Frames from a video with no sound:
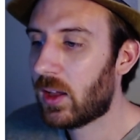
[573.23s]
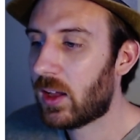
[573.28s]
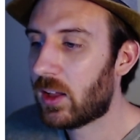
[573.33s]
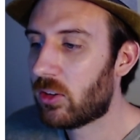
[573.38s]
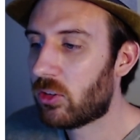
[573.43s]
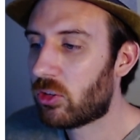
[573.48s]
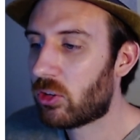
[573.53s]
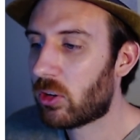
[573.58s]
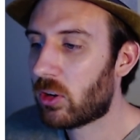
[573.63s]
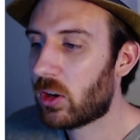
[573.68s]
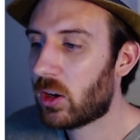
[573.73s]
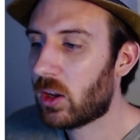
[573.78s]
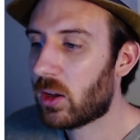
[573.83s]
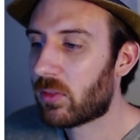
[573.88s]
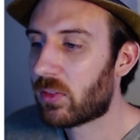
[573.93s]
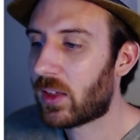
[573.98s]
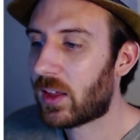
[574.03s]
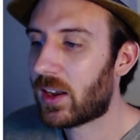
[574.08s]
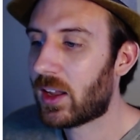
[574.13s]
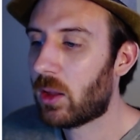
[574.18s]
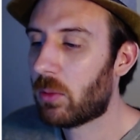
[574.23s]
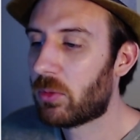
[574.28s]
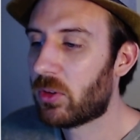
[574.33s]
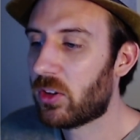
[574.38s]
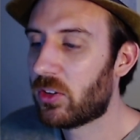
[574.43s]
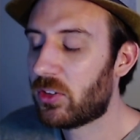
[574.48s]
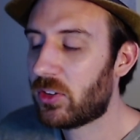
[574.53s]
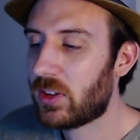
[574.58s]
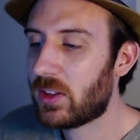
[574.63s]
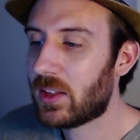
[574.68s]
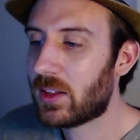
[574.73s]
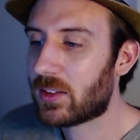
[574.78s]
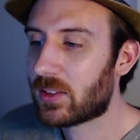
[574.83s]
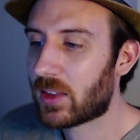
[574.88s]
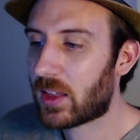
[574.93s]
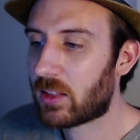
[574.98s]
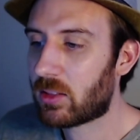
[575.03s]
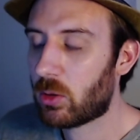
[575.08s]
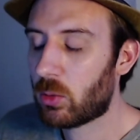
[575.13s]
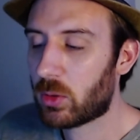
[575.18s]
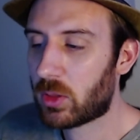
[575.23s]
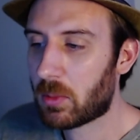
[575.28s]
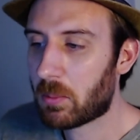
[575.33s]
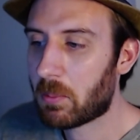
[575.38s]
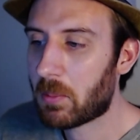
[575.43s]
And sure enough, that helps us see exactly what the